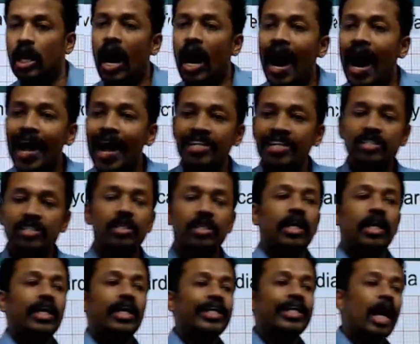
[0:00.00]
height
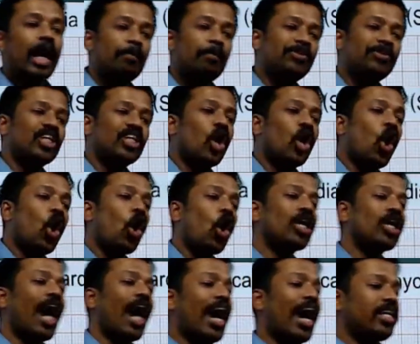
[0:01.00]
depth
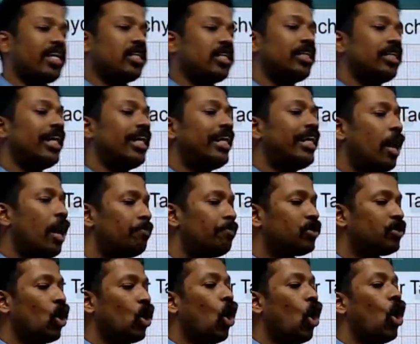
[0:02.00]
or height the
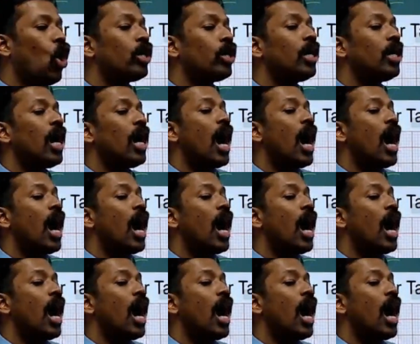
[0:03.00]
depth or